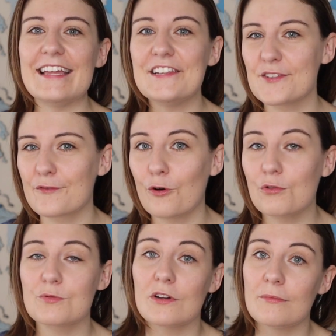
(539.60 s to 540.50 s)
It is, of
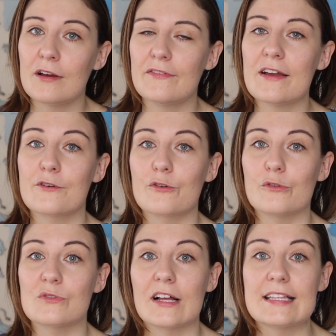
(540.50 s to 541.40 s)
course, one of my favourite
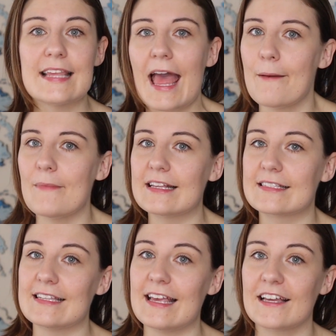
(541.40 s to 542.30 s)
cruise lines,
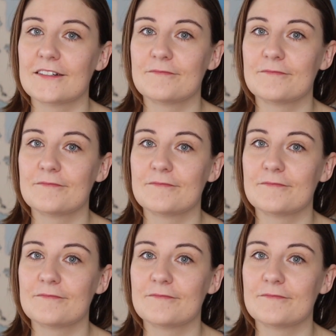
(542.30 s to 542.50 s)
MSC.